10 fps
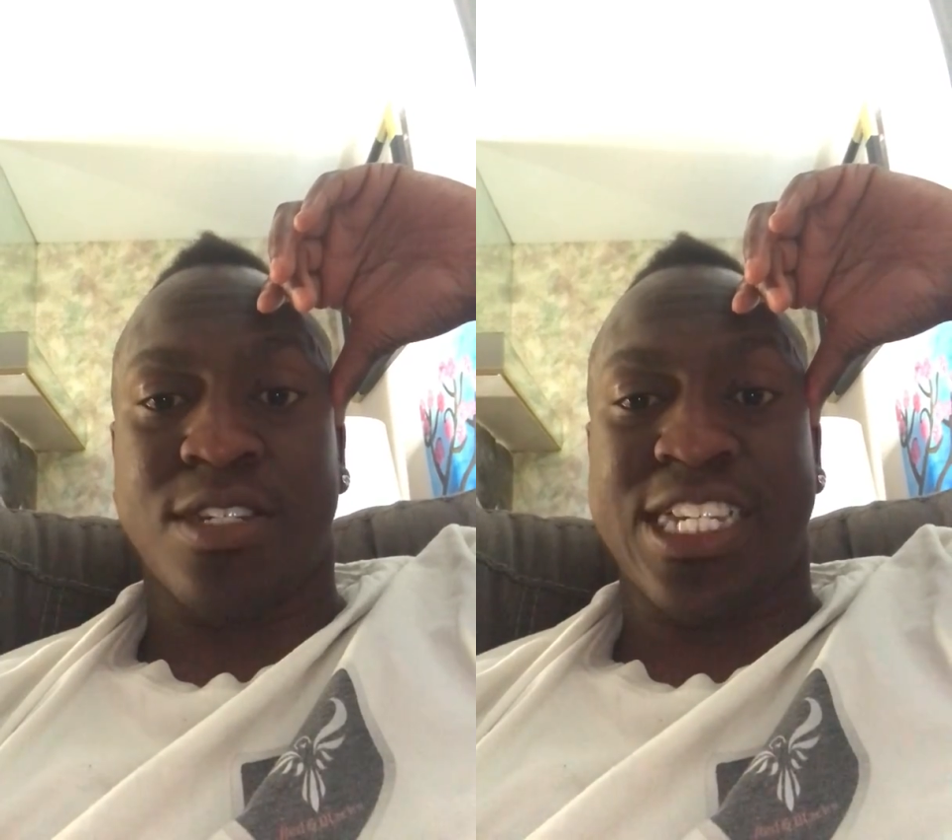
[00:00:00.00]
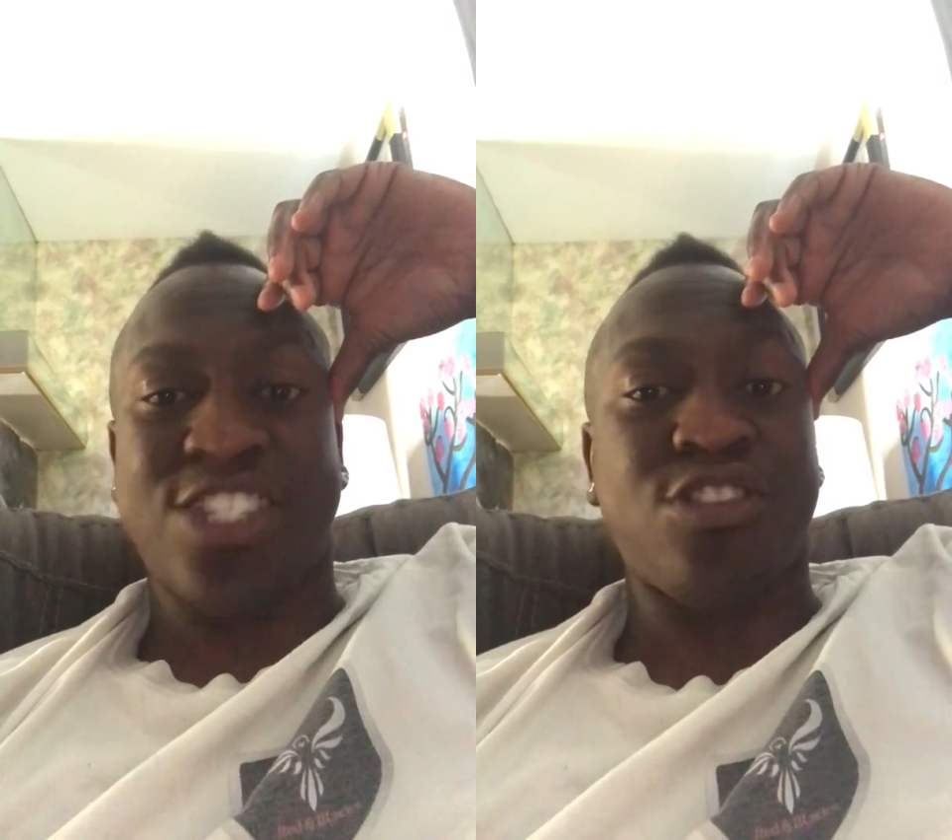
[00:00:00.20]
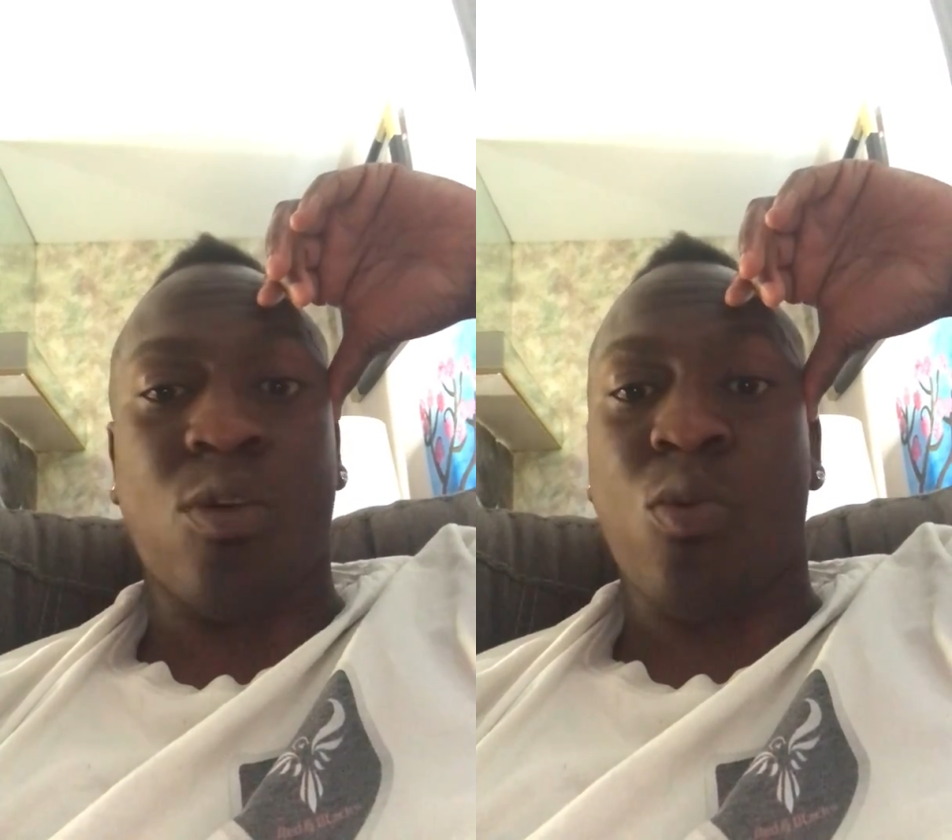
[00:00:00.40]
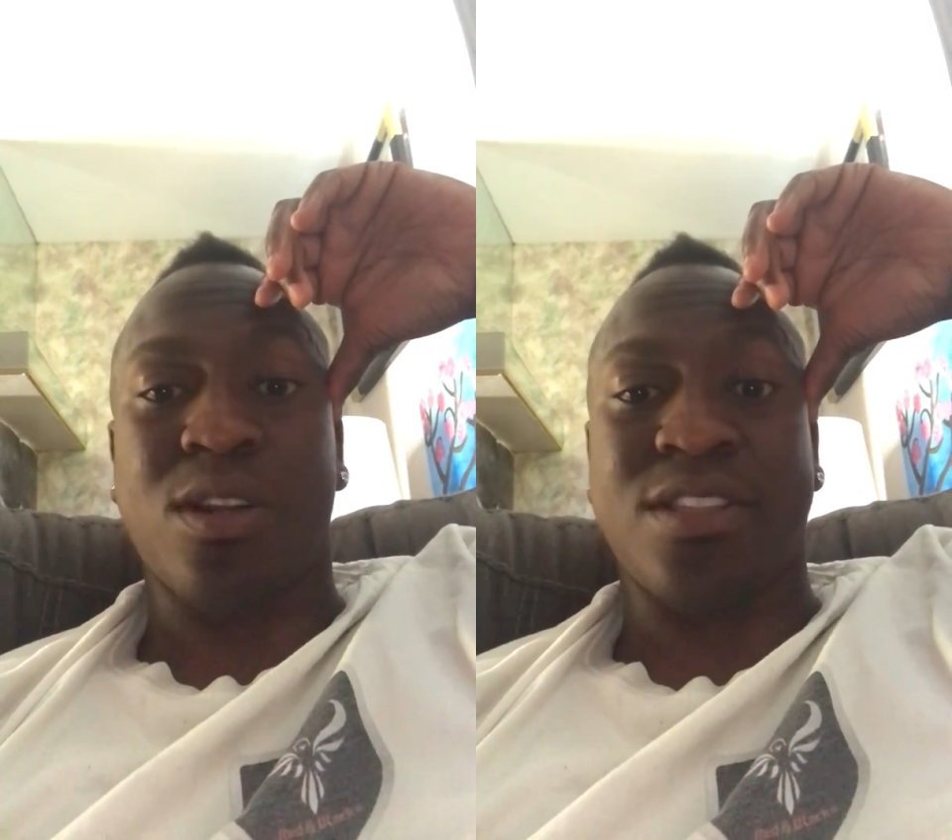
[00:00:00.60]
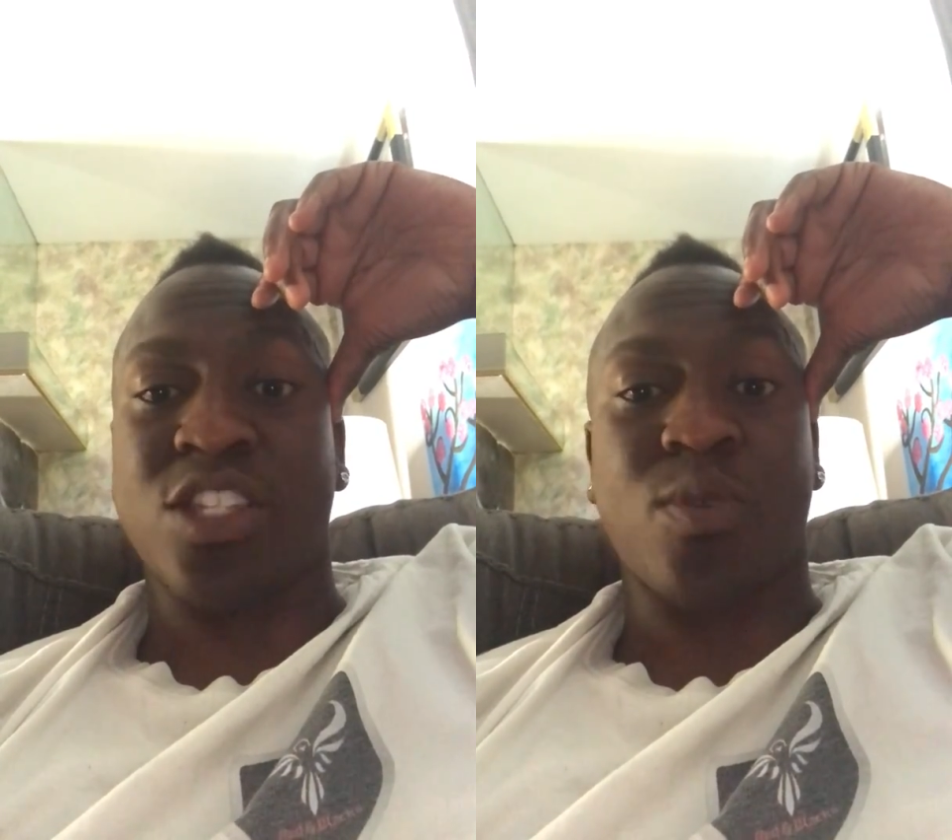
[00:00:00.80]
is not
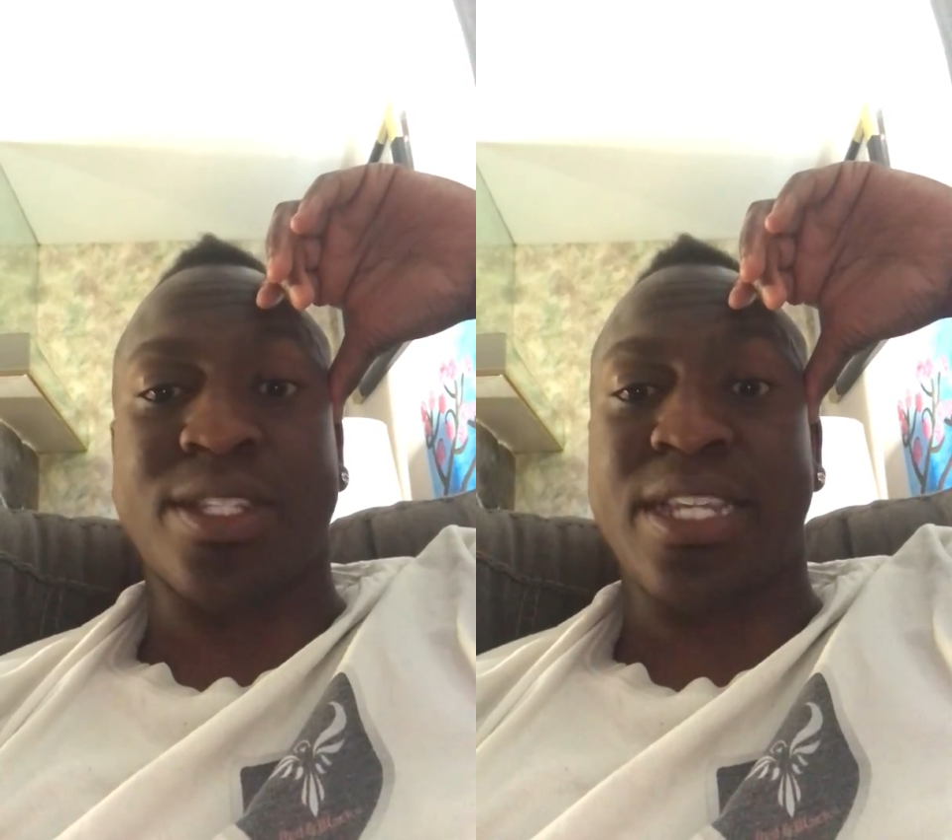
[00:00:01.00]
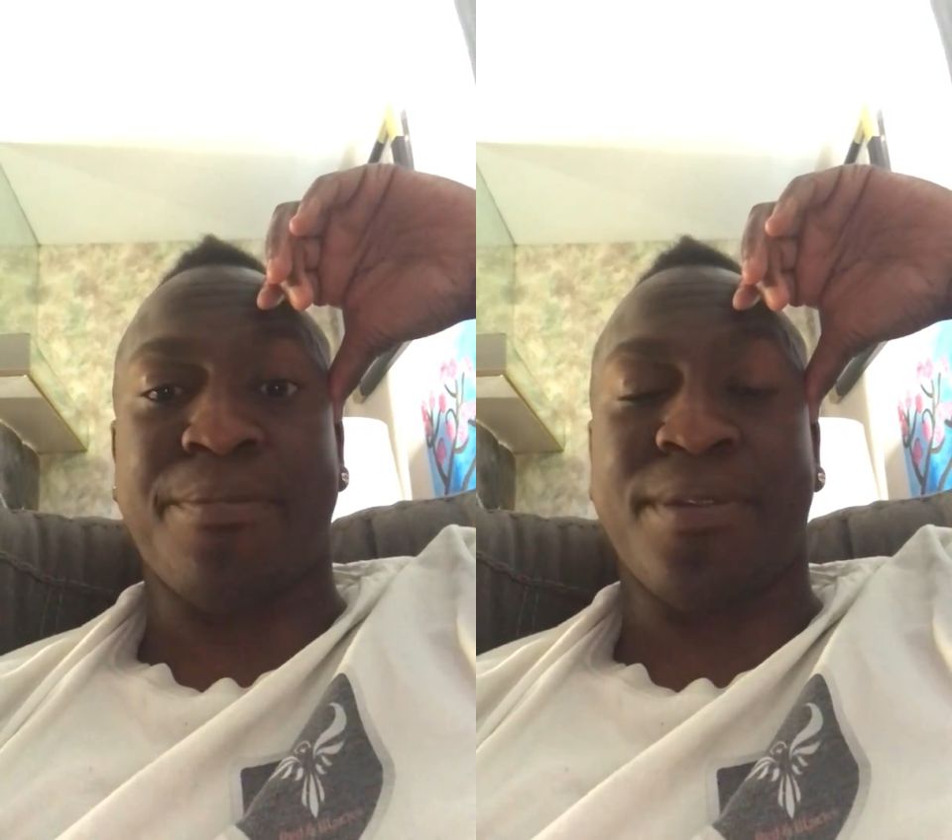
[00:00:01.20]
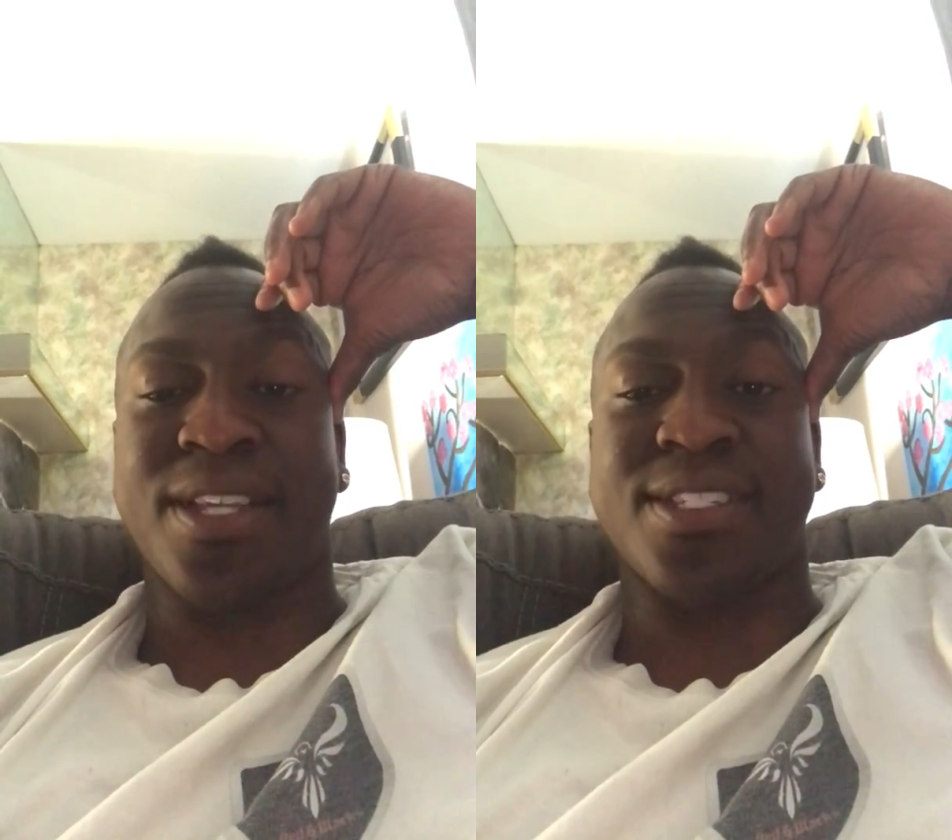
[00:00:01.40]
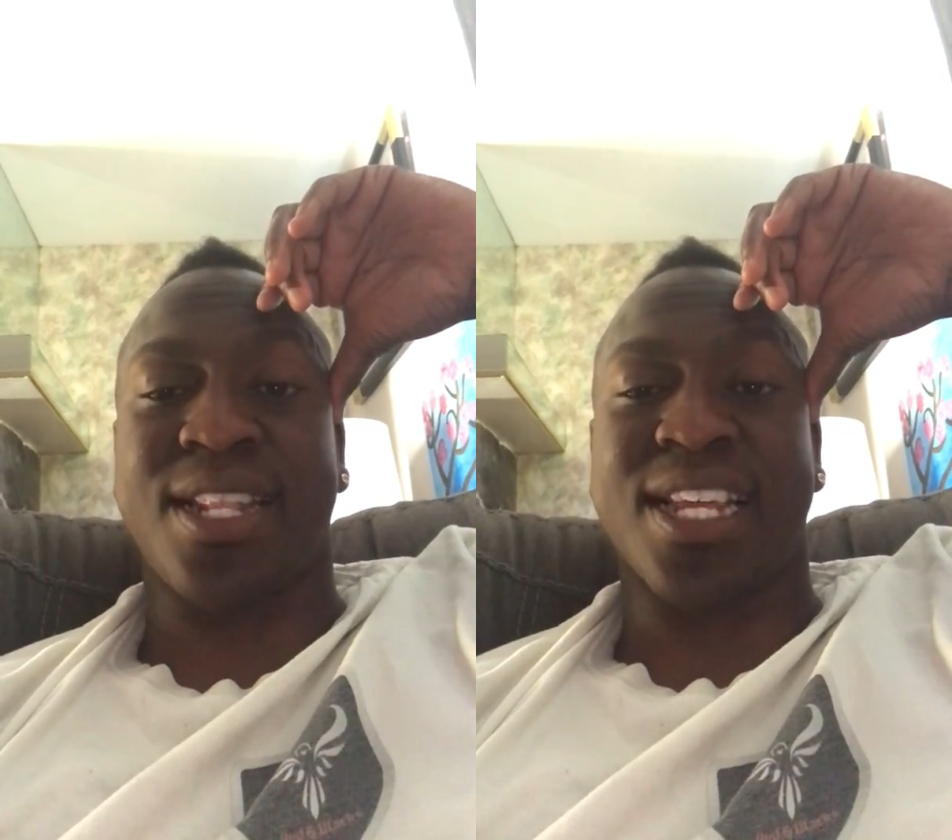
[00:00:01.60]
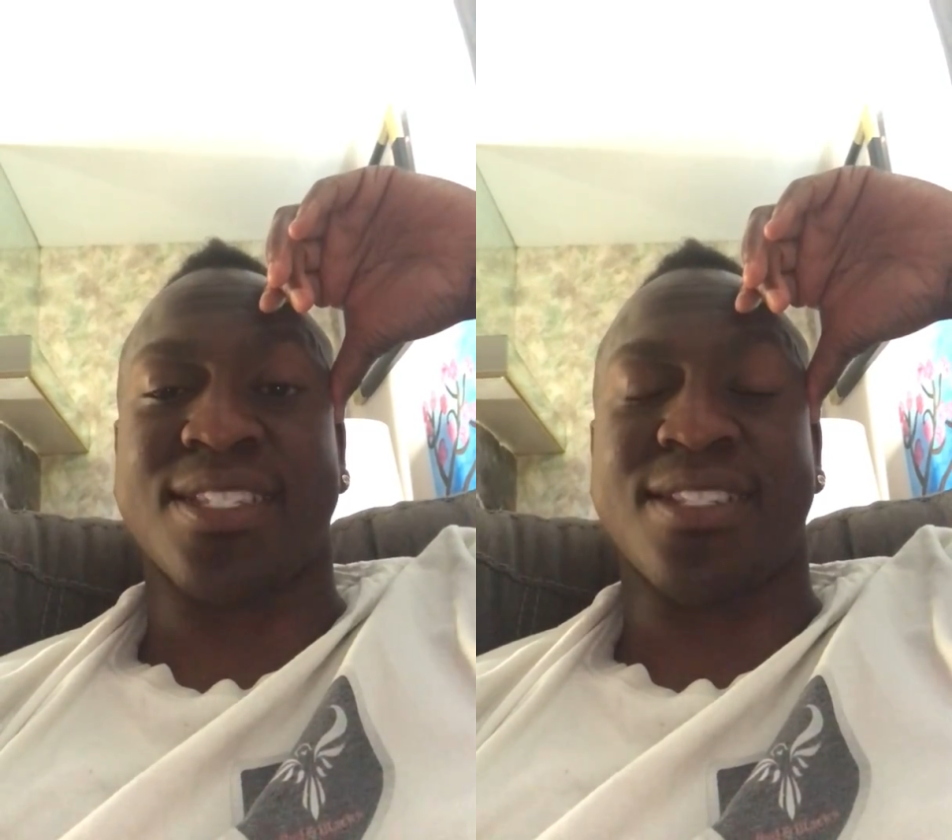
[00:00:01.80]
one of the 28 players
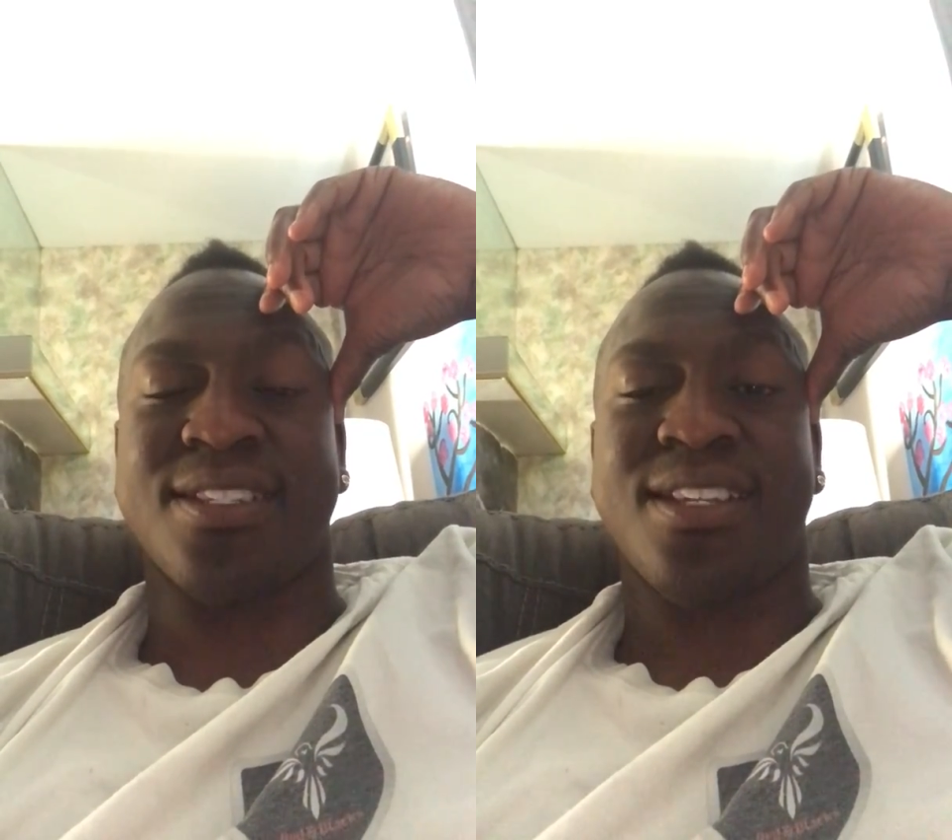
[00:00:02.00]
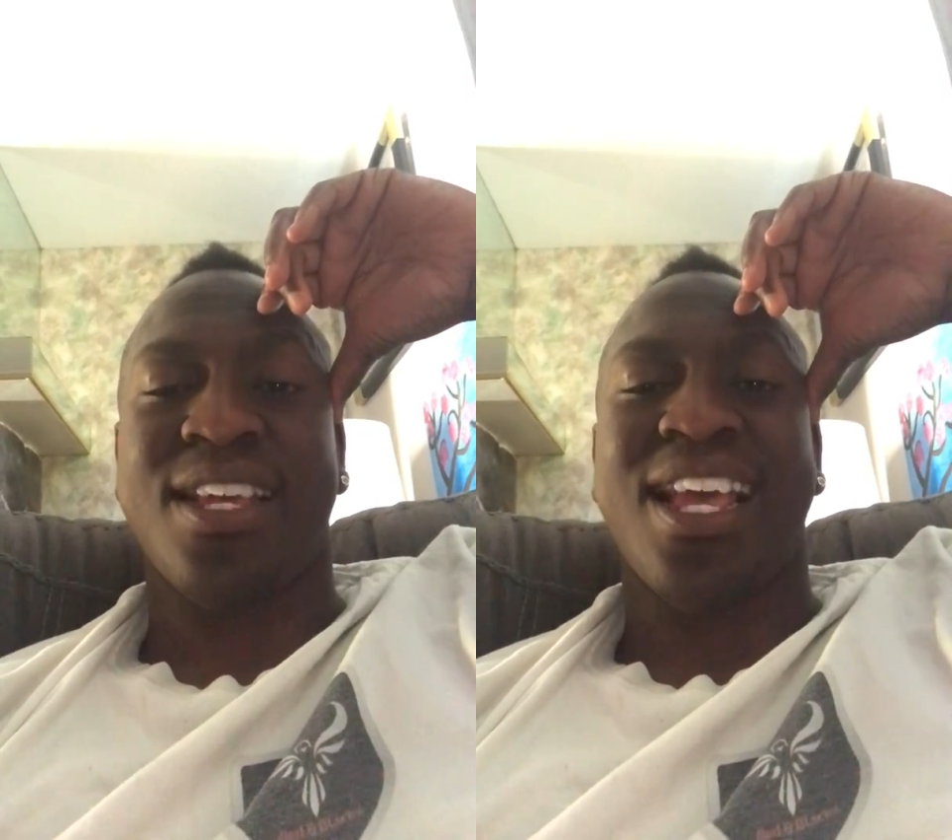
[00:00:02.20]
selected.